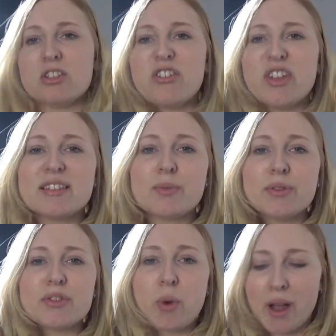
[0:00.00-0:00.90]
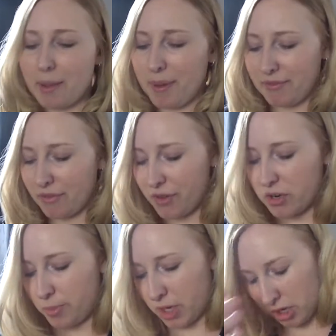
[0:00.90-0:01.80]
So this one's quite a bit of a
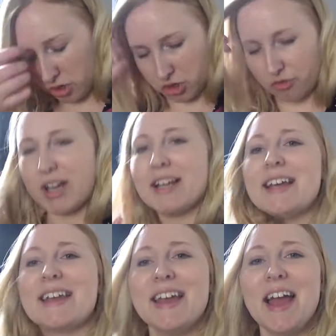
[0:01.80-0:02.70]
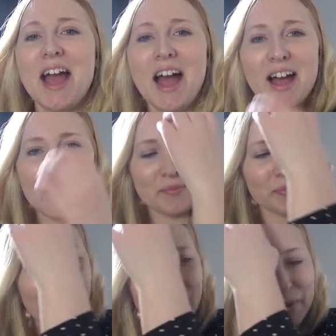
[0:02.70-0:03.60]
fun purchase,
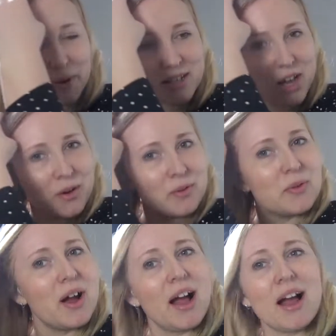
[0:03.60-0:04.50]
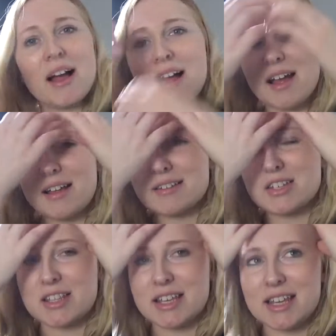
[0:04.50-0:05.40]
really. I always go
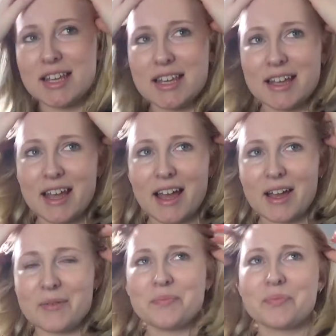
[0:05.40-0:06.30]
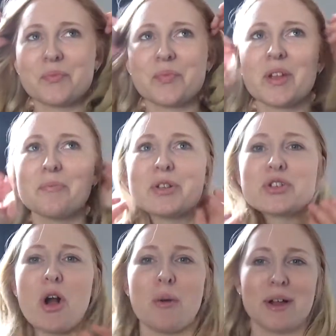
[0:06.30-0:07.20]
to the
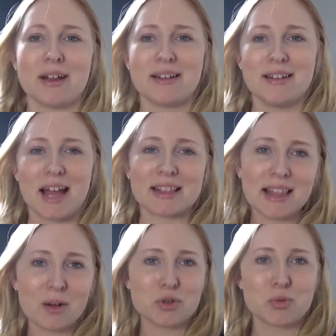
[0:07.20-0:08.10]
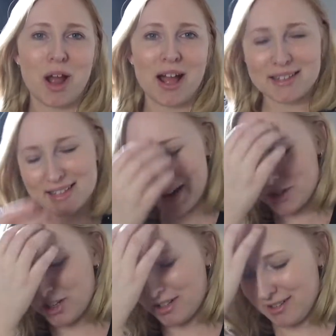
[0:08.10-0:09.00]
pyjama and loungewear
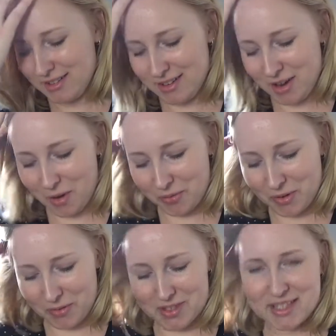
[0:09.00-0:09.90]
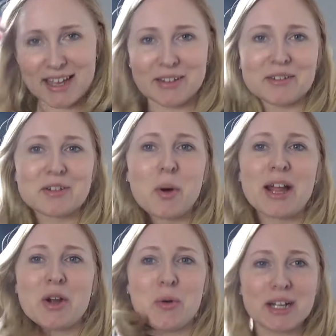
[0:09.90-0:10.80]
section on the sale
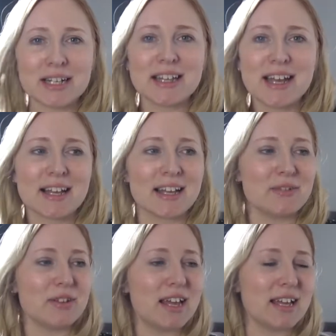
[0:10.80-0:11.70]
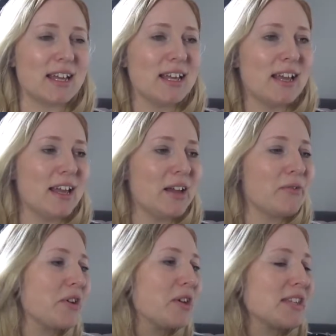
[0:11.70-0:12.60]
quite quickly. I kind of like,
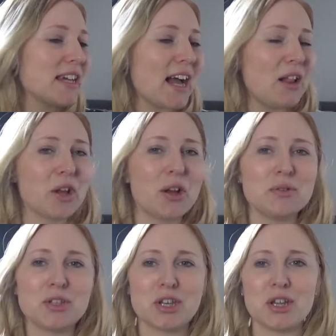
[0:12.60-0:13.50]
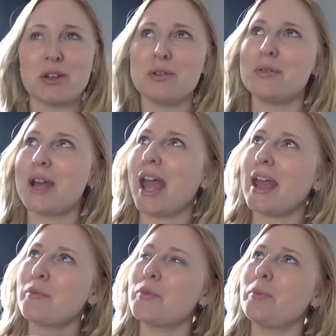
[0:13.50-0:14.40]
first thing I'll go to,
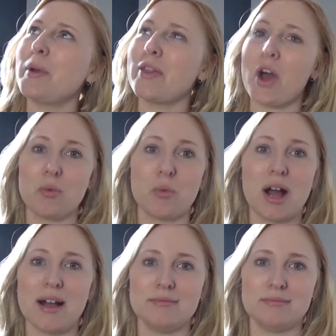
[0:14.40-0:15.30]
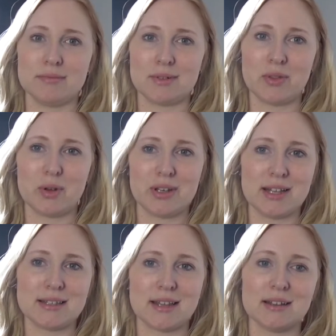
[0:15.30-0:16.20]
it will be the homeware on the
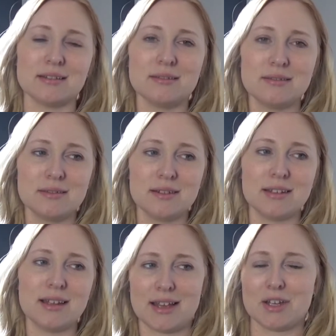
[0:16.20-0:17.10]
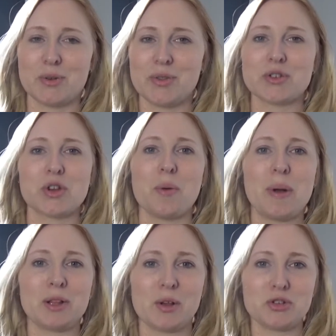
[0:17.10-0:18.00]
online sale. Like I do in the
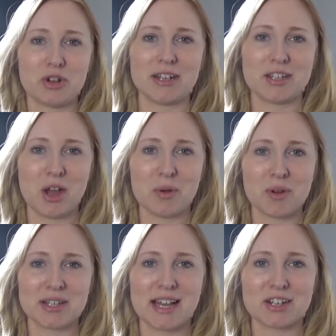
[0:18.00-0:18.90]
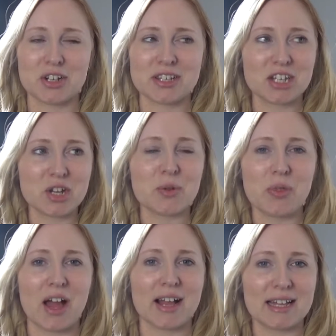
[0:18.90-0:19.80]
shop, I'll go straight to the homeware section because I know
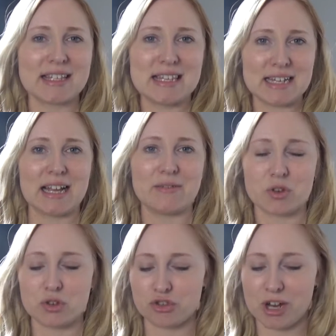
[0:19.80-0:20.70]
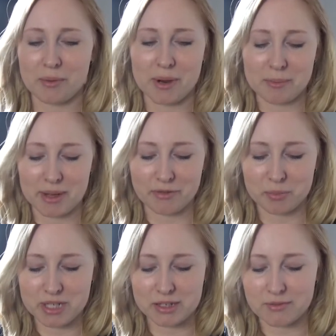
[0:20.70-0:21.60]
that that gets dived on straight away by
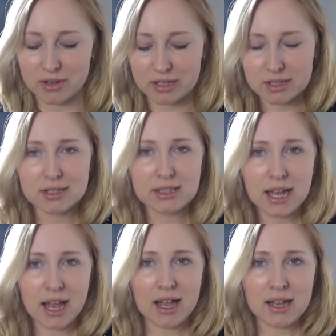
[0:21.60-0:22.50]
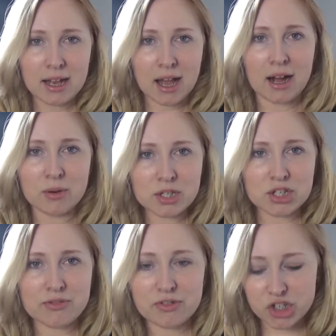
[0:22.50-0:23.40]
everybody loving house
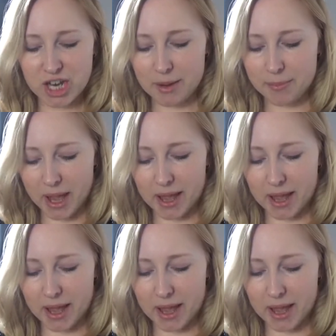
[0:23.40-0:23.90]
stuff for cheap.